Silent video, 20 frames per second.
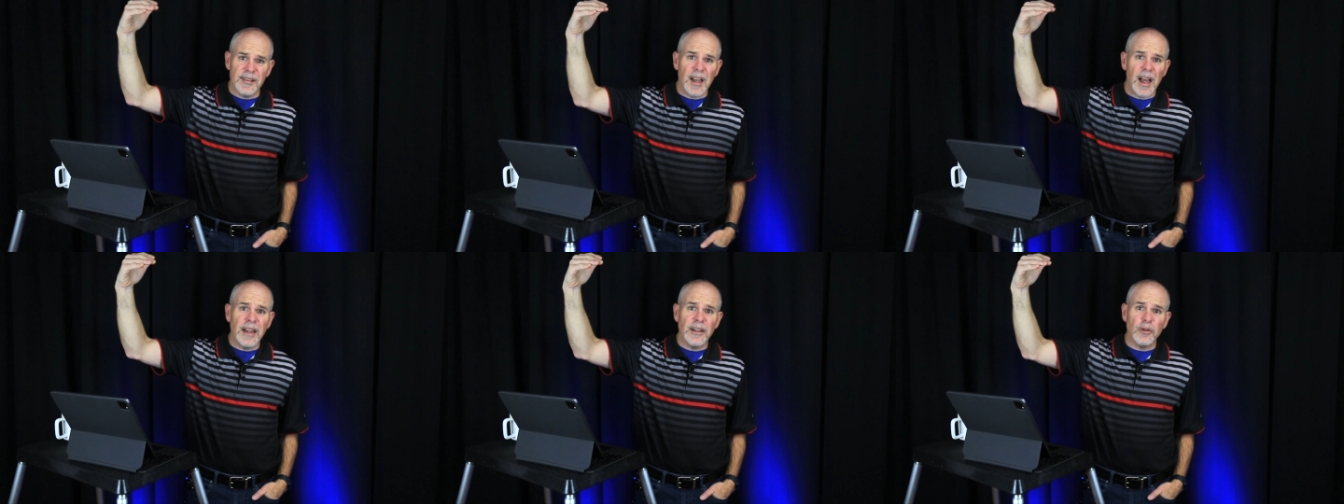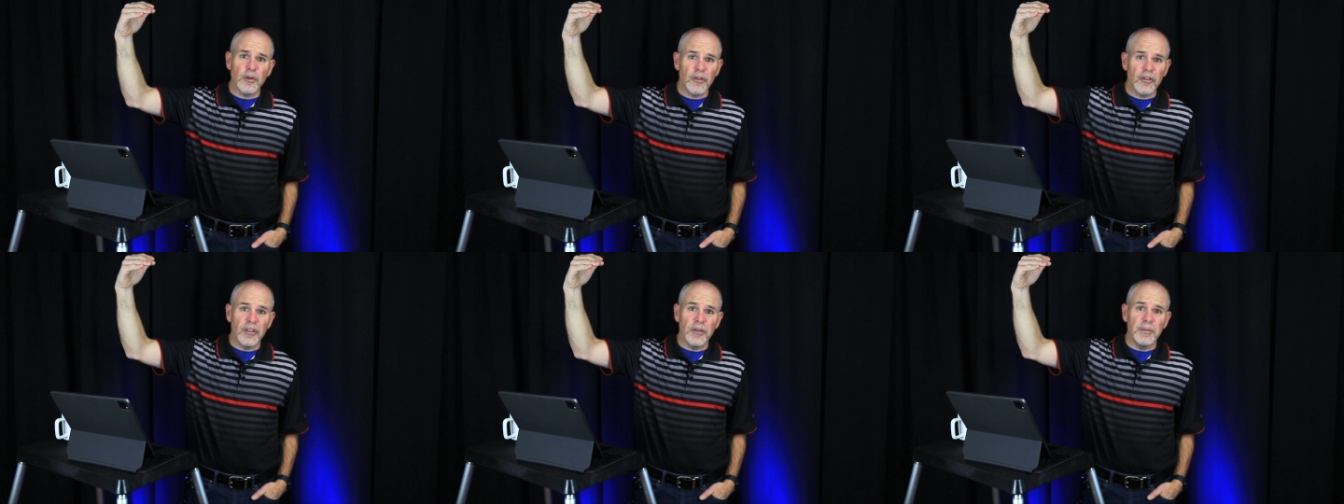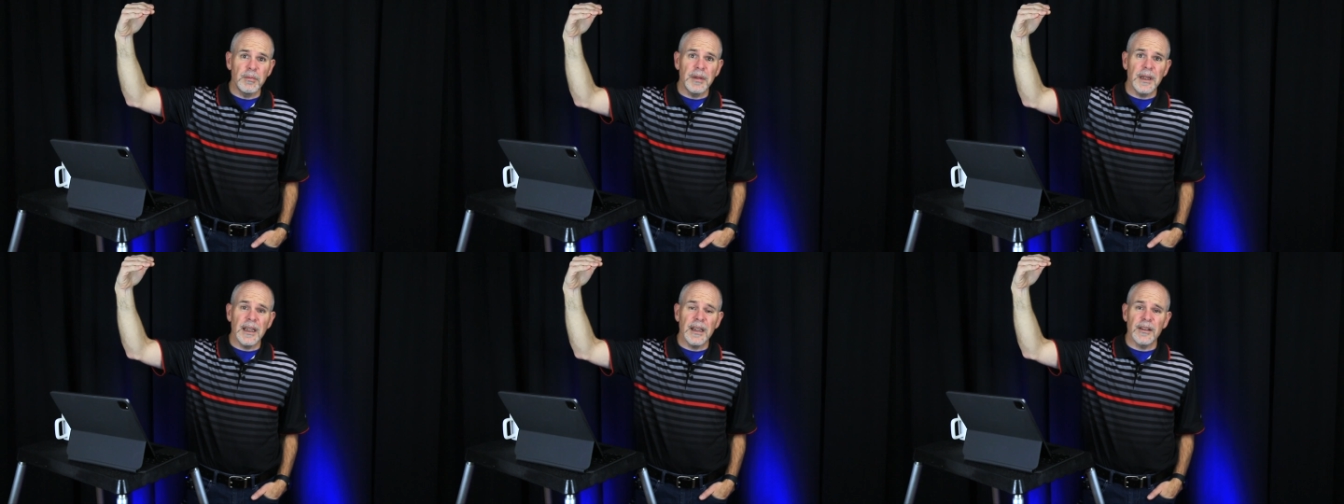title
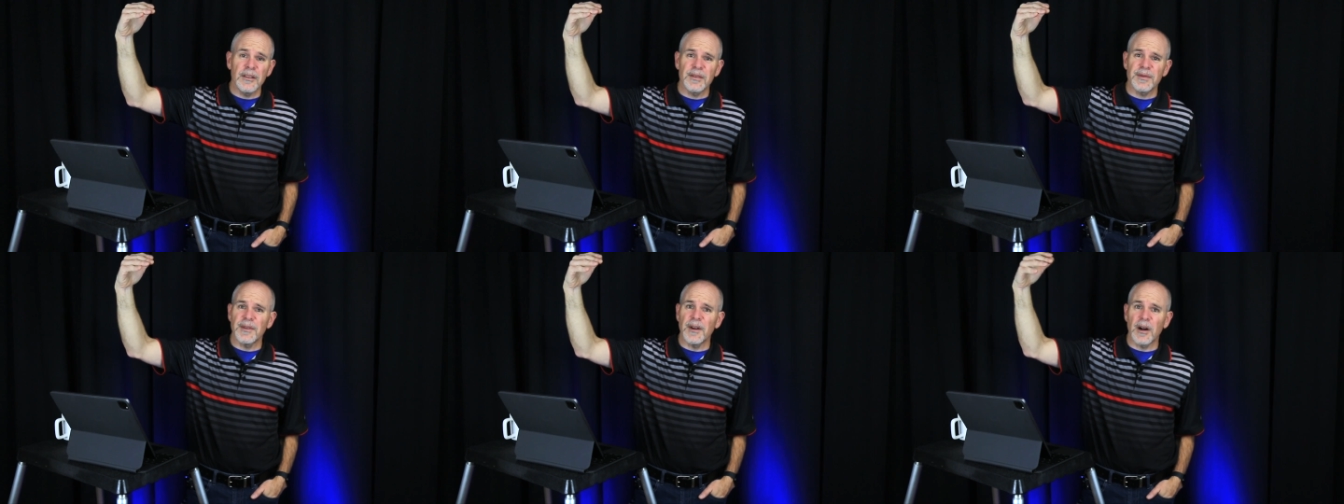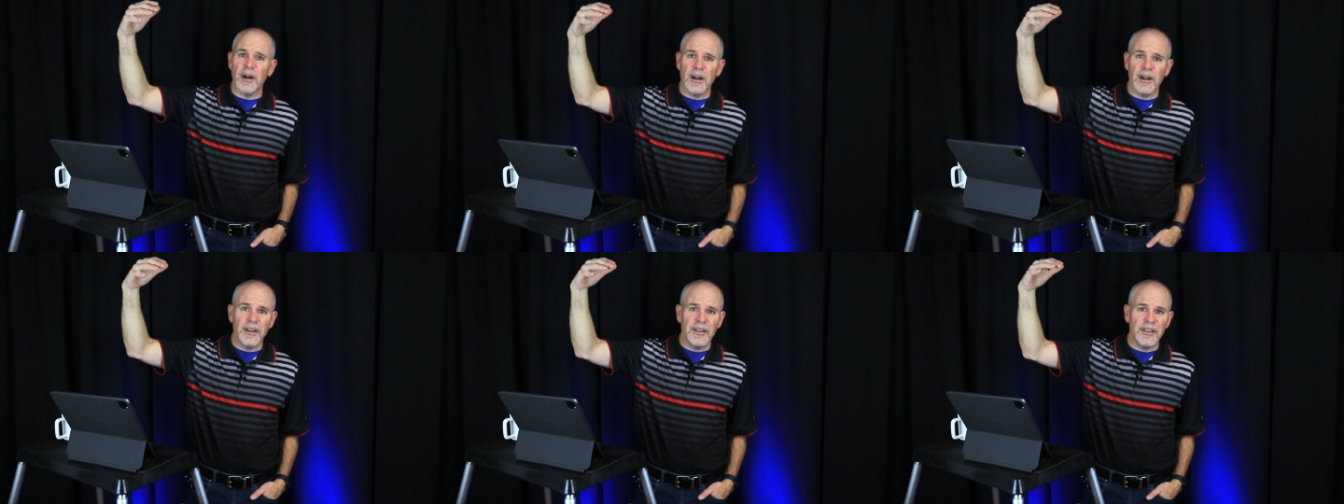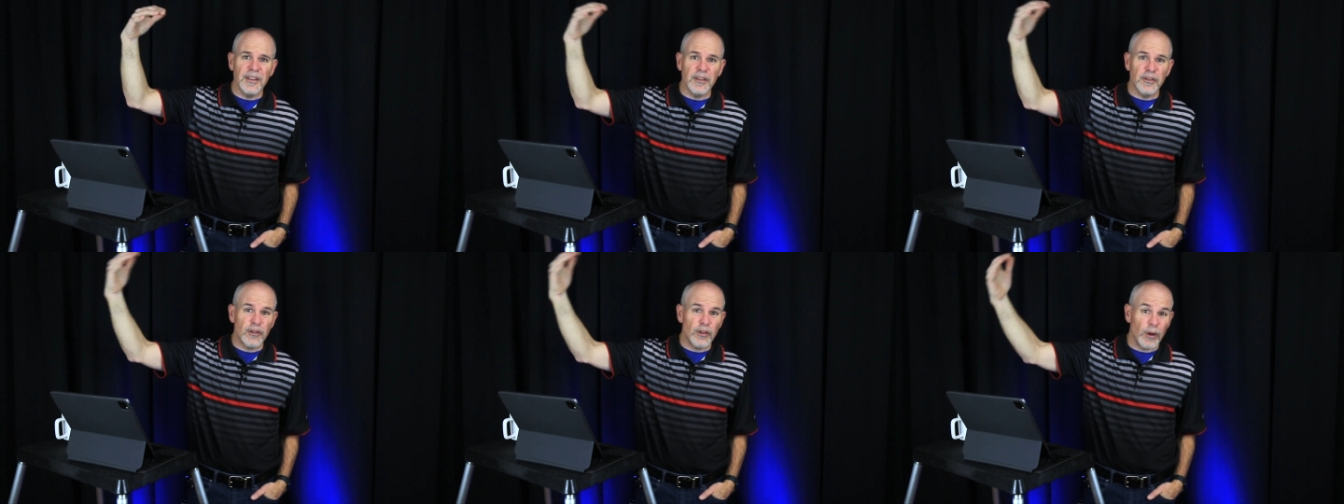should be as far as
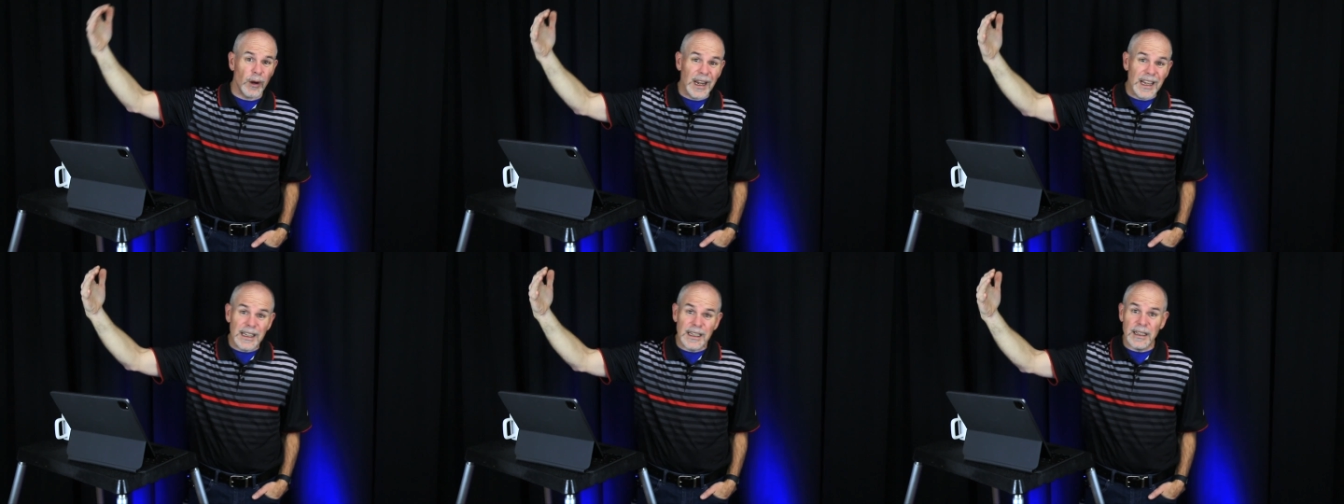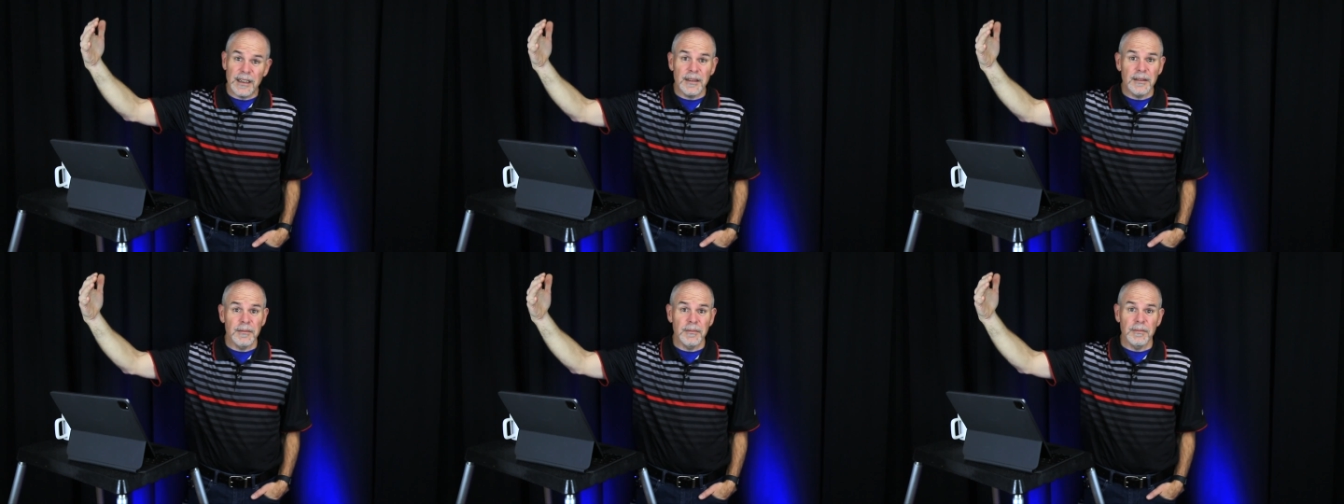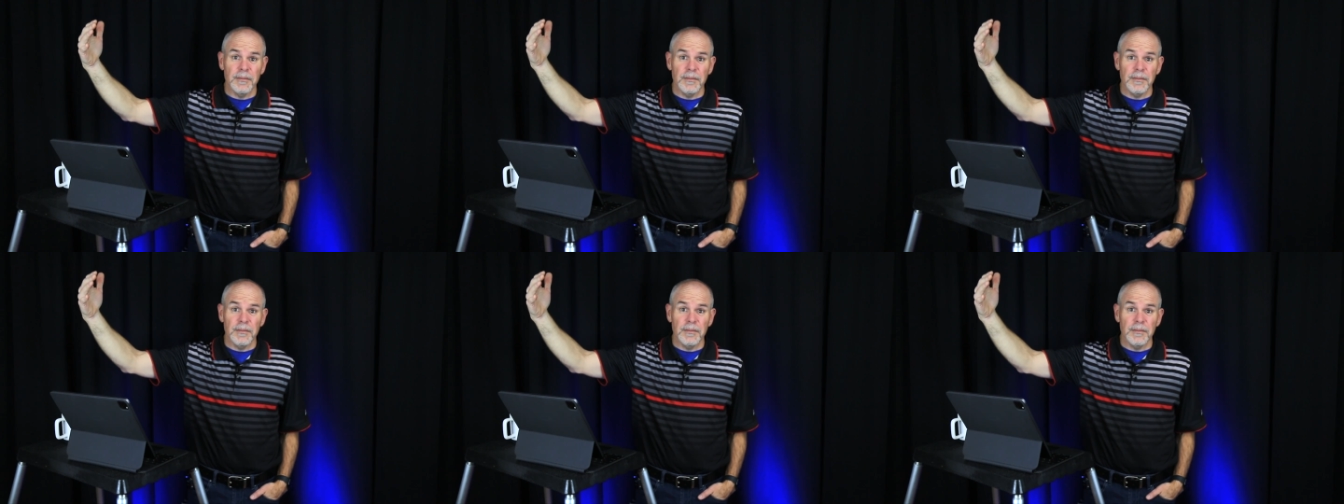his training.